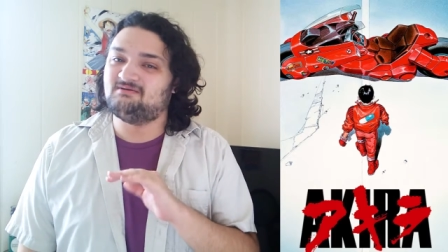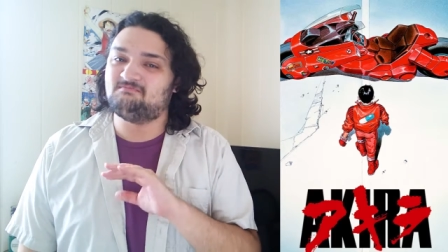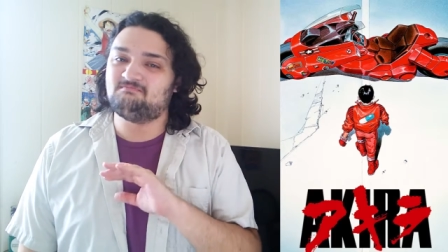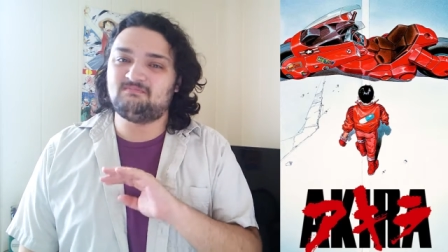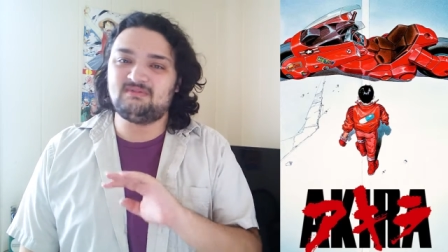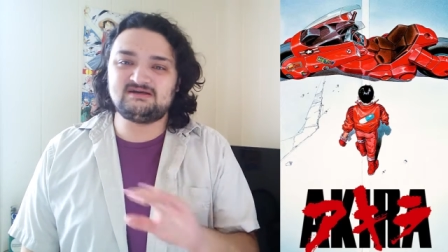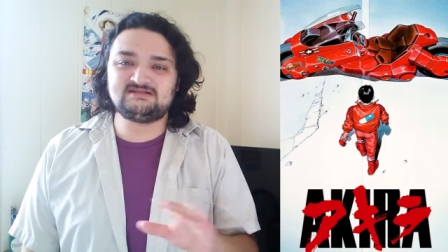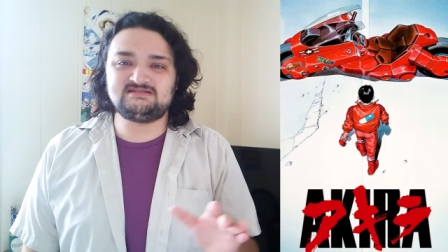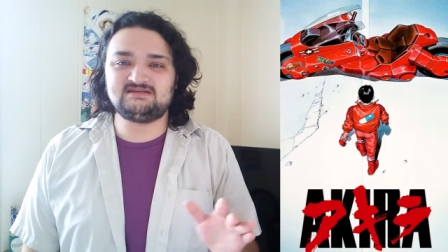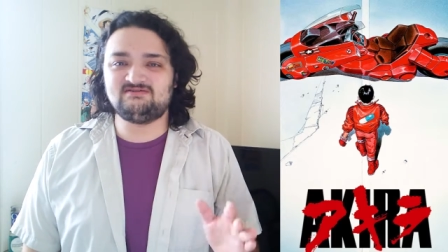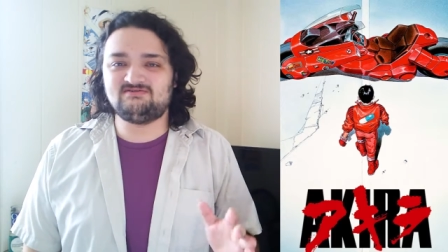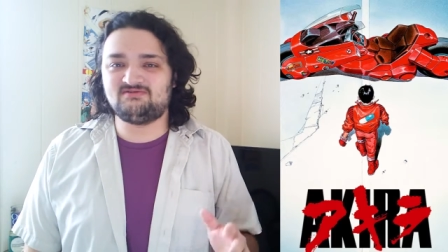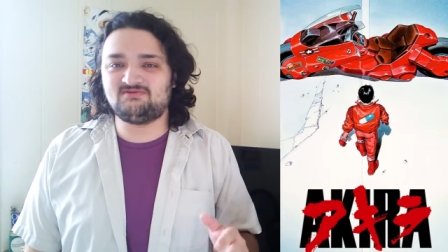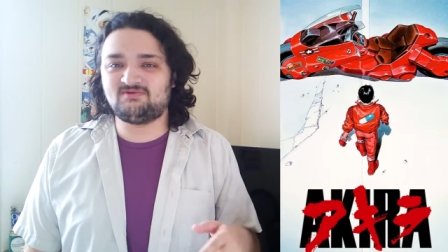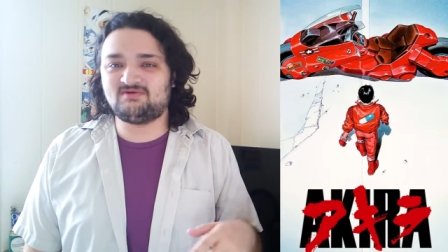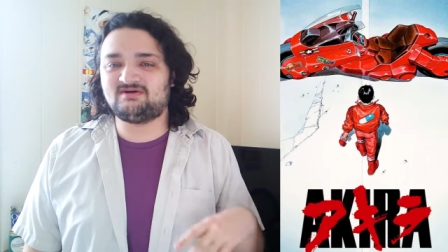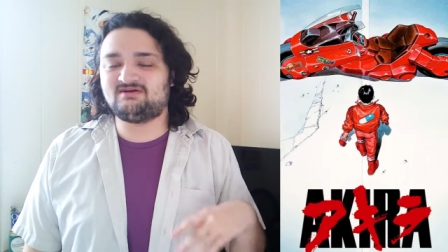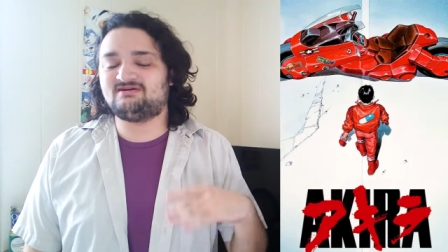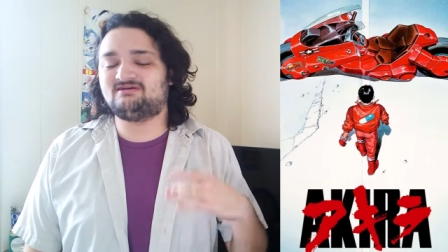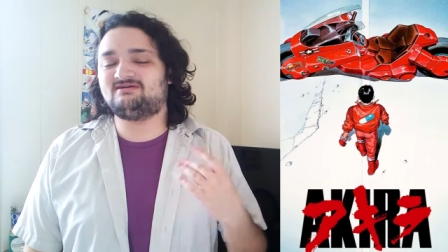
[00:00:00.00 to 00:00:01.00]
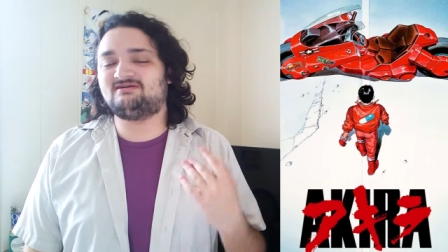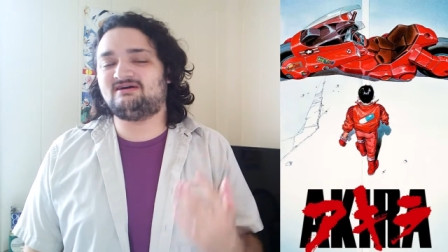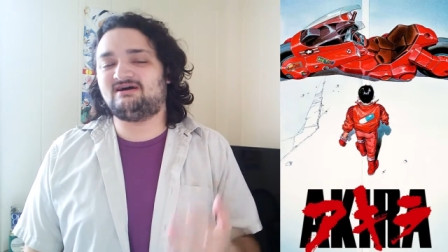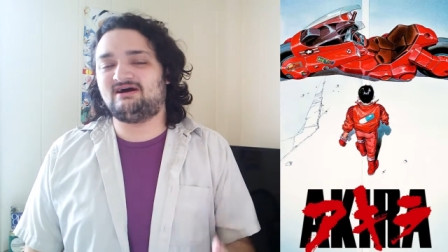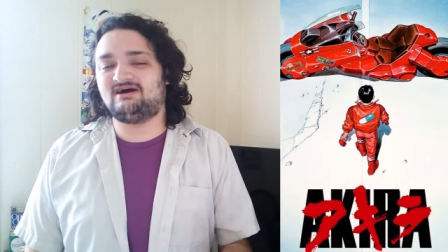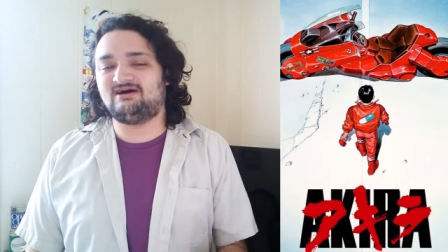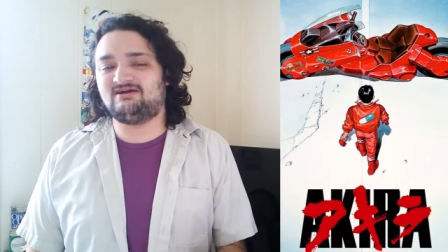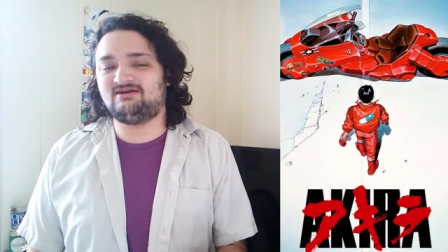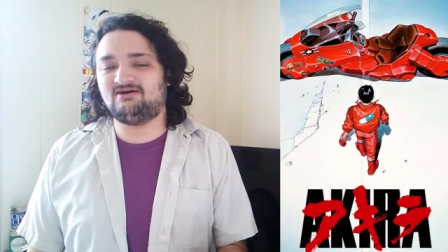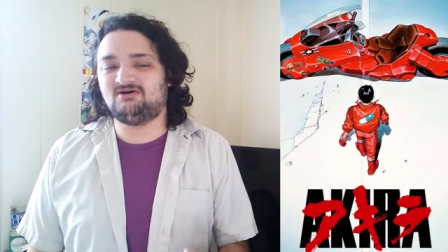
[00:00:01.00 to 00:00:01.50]
Makes it even weirder,
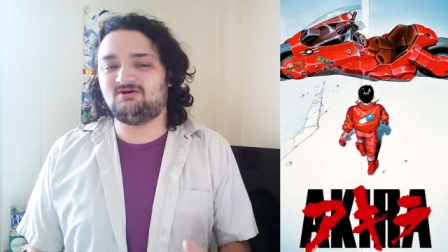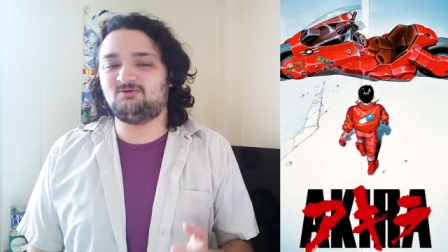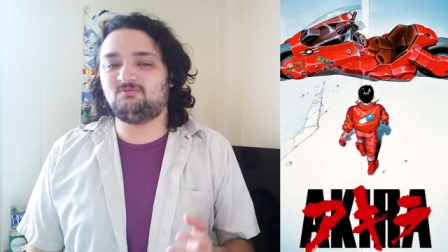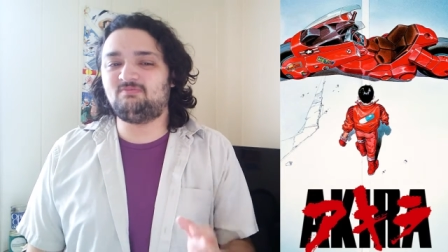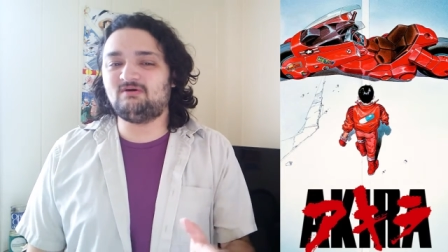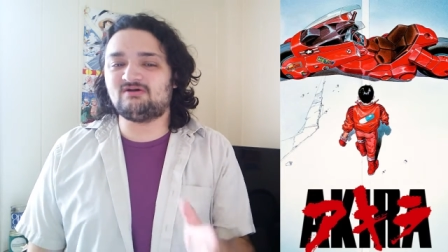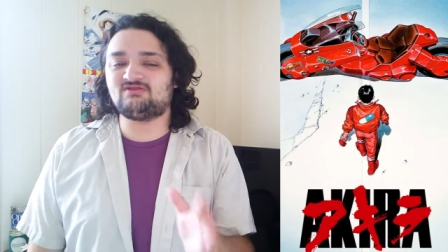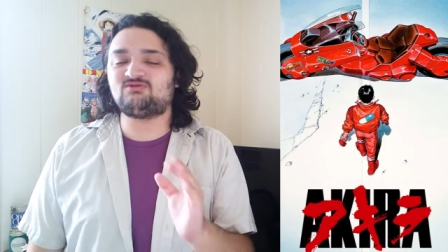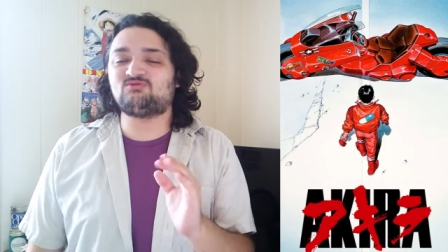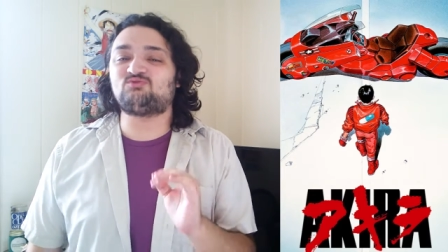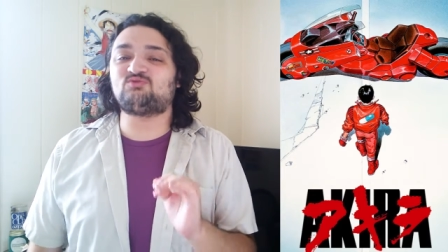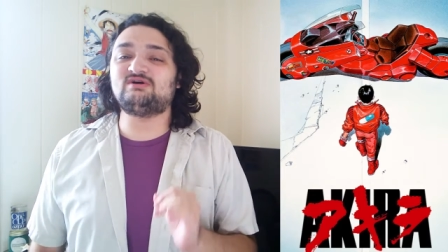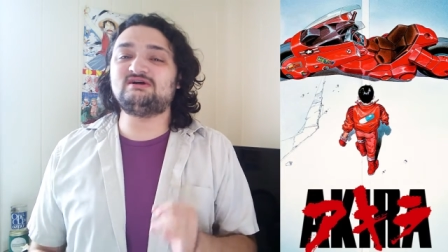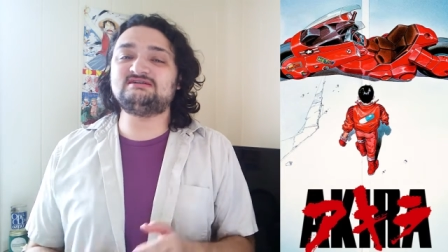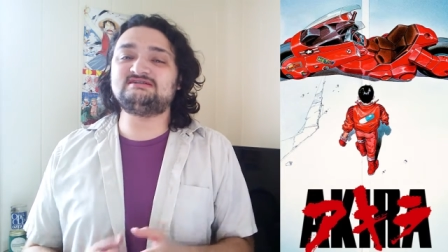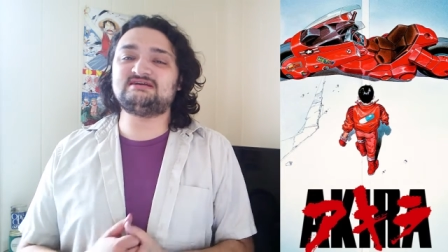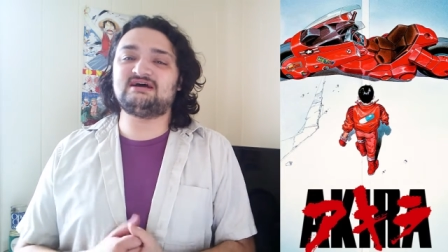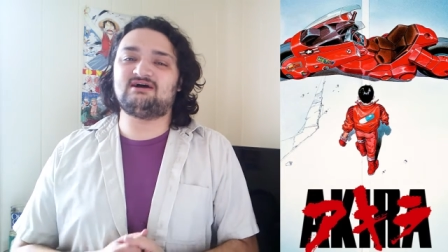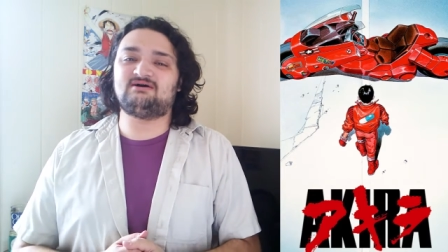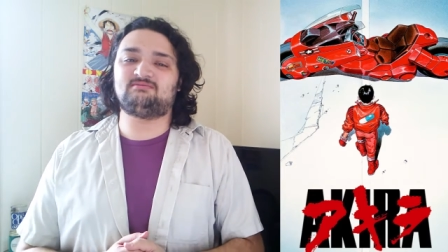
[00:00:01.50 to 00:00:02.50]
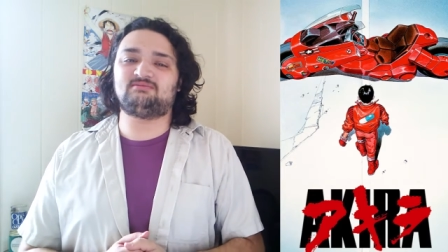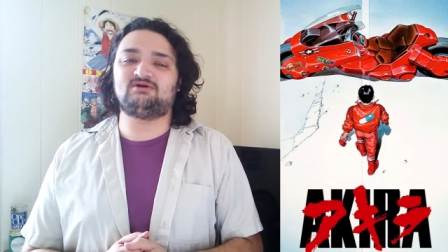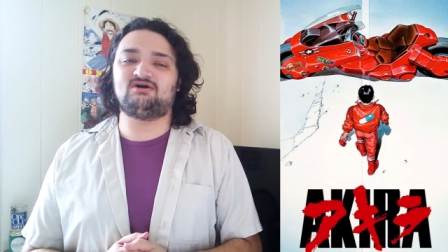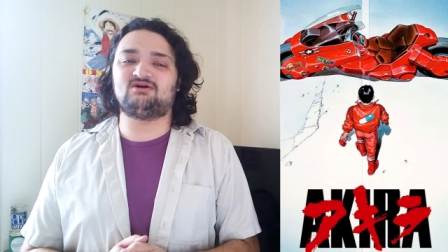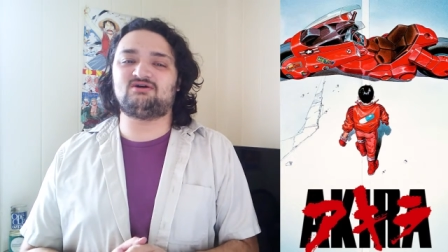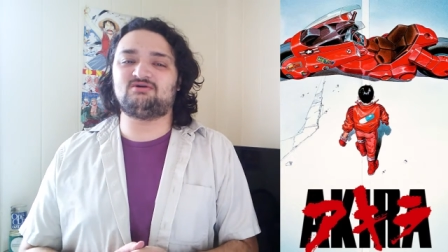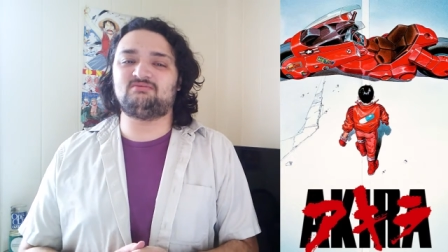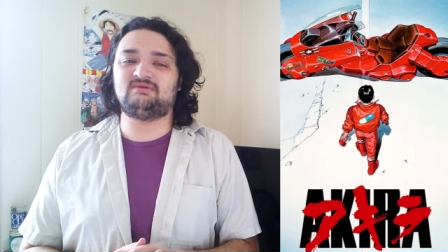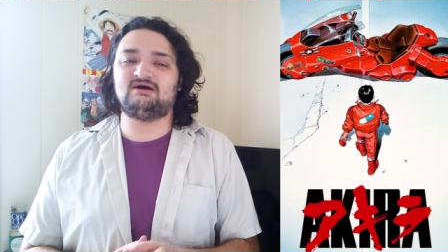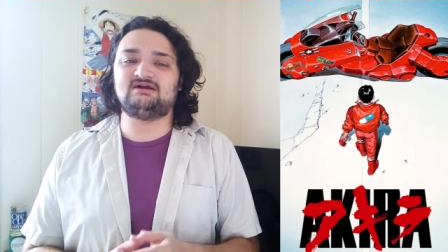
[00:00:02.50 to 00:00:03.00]
I know. But the reason I'm
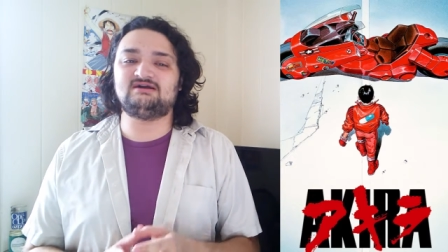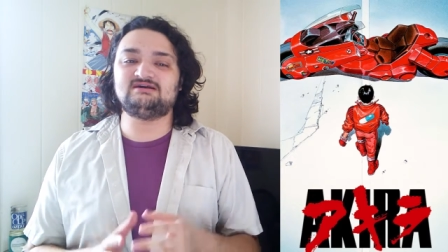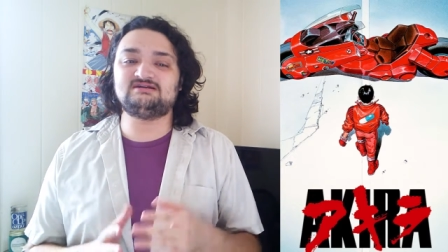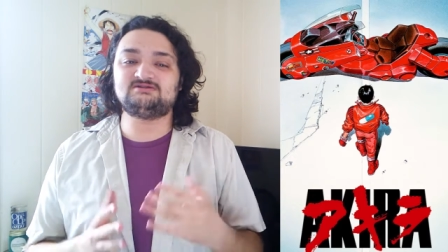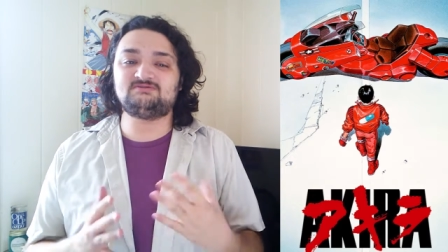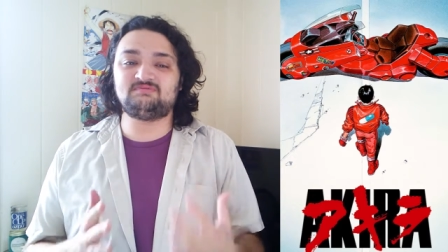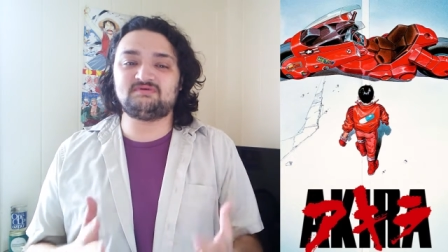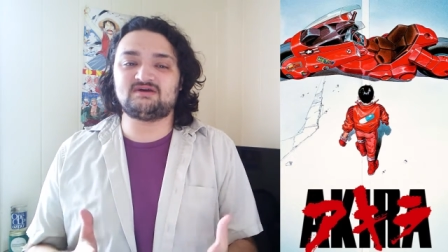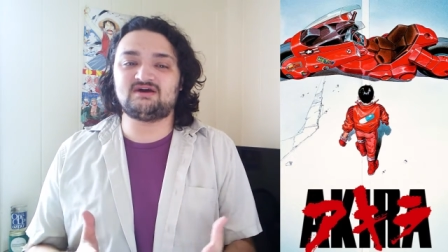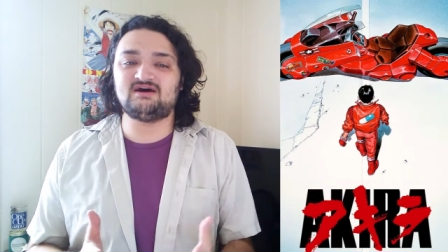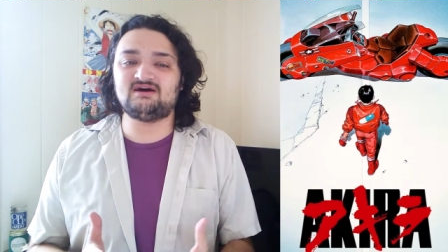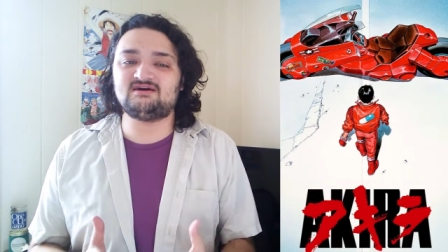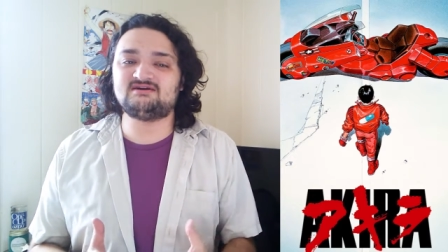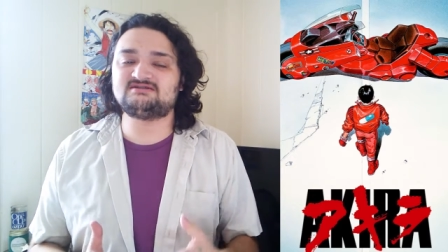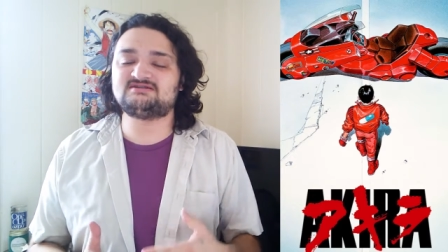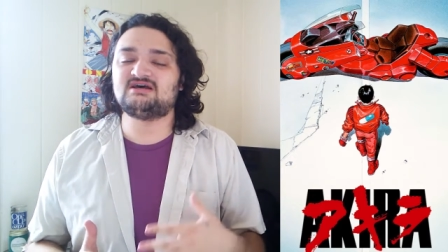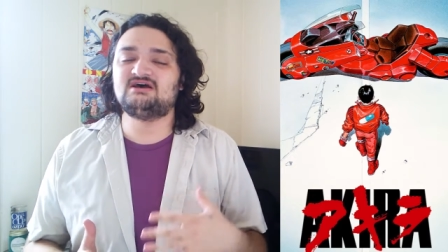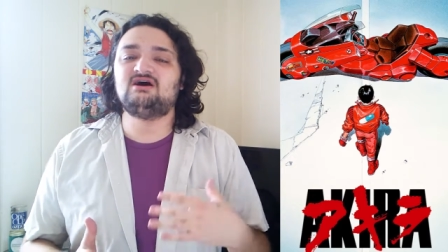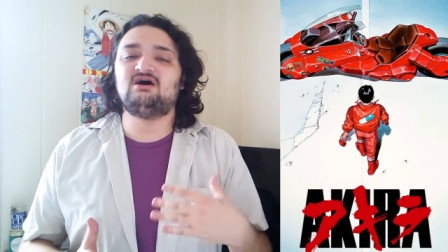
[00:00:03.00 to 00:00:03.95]
talking about it is because